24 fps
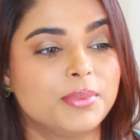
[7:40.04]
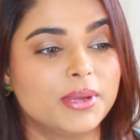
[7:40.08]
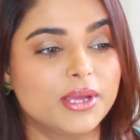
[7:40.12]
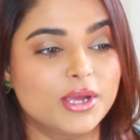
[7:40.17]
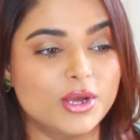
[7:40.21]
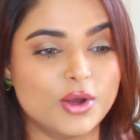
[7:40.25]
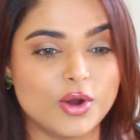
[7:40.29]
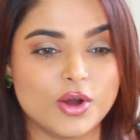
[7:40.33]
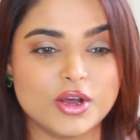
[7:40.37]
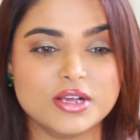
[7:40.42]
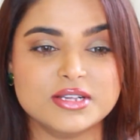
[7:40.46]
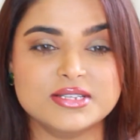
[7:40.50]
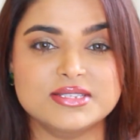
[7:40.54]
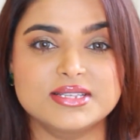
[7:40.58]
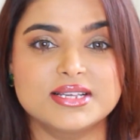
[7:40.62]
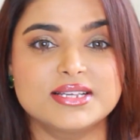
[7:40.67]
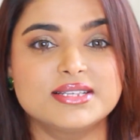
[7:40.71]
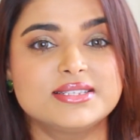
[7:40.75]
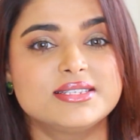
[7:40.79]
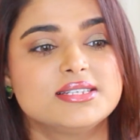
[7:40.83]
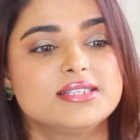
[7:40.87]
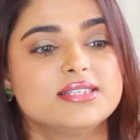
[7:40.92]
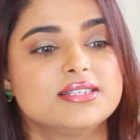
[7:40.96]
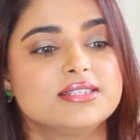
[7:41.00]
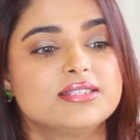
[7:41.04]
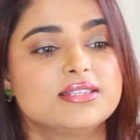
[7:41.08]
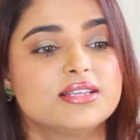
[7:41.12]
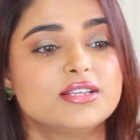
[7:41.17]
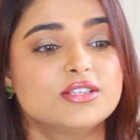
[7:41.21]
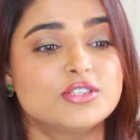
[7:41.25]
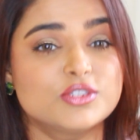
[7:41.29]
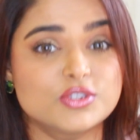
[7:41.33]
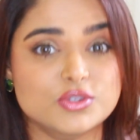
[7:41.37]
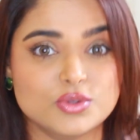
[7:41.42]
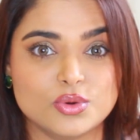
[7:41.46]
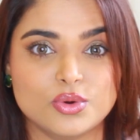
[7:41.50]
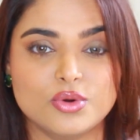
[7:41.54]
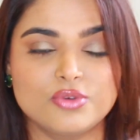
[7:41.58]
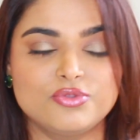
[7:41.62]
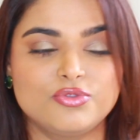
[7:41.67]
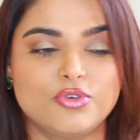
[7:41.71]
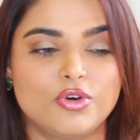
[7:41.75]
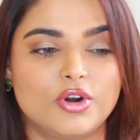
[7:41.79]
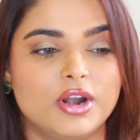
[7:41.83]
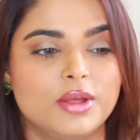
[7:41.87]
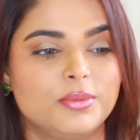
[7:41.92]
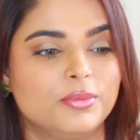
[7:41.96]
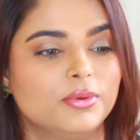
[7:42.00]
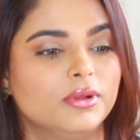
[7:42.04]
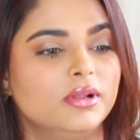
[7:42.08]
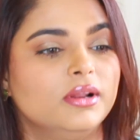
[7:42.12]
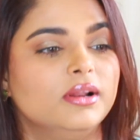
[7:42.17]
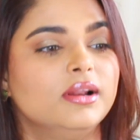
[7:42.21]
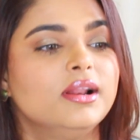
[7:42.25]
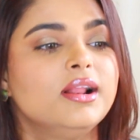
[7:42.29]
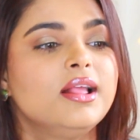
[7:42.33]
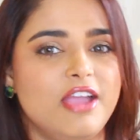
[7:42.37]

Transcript: because this is so affordable,